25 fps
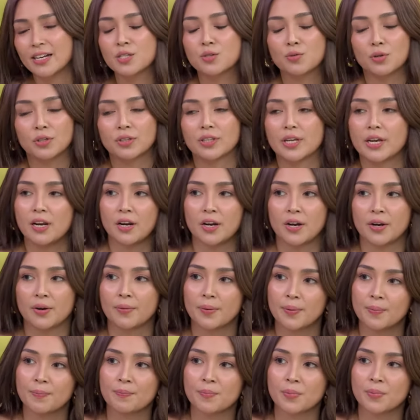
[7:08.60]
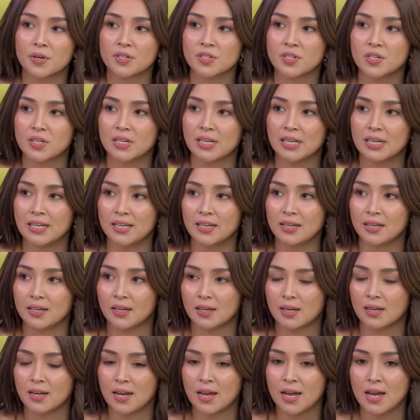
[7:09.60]
what I learned personally.
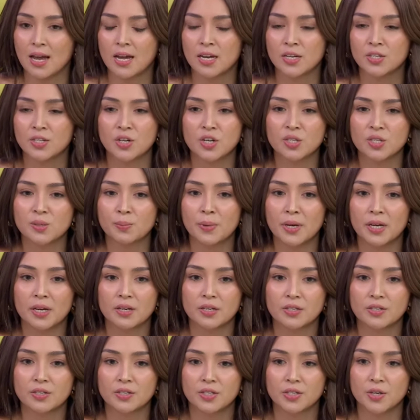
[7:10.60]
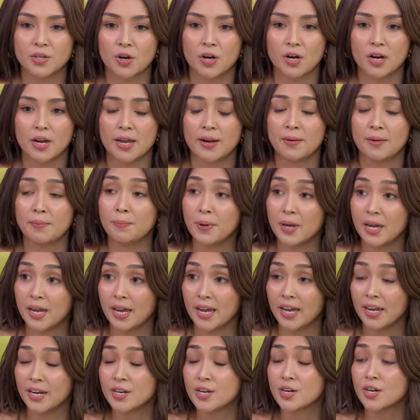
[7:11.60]
Just because you're in
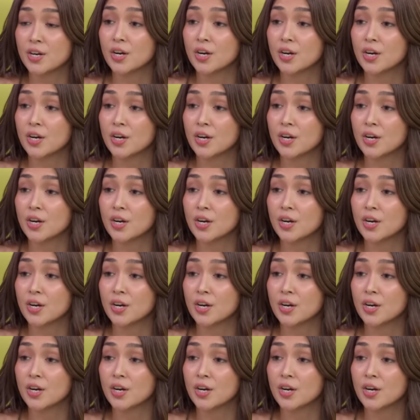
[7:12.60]
pain, you're